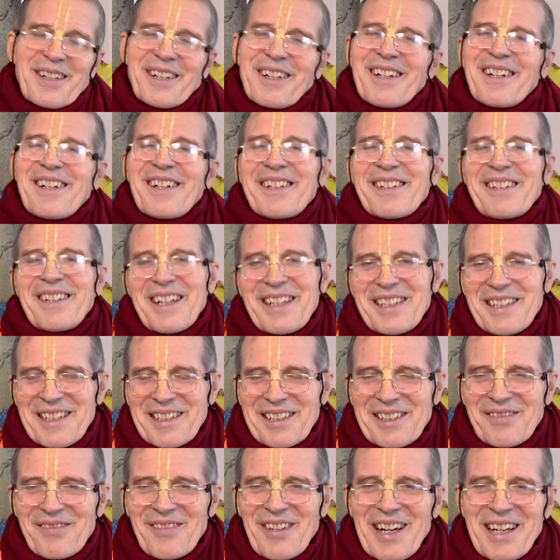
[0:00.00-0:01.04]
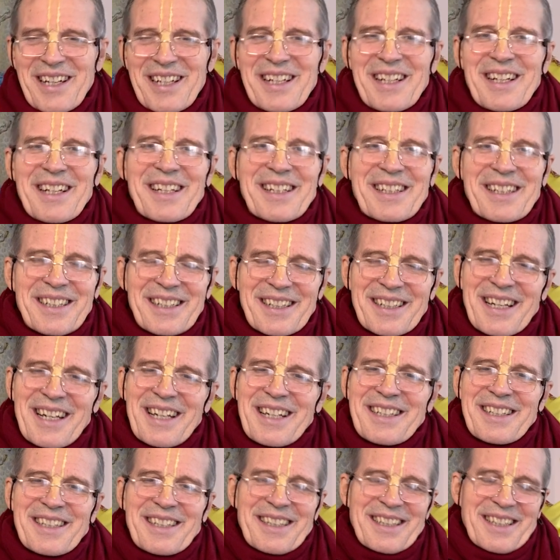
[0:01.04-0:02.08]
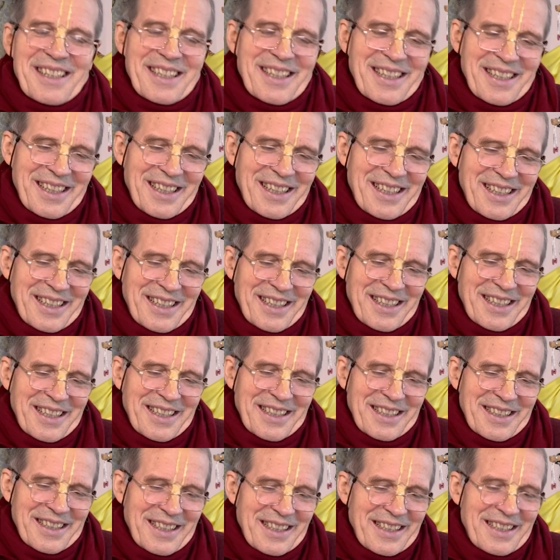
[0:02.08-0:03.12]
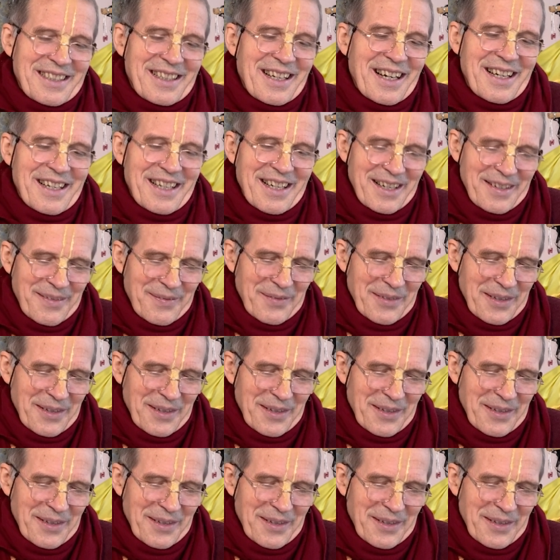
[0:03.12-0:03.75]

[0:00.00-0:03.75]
That is my great desire.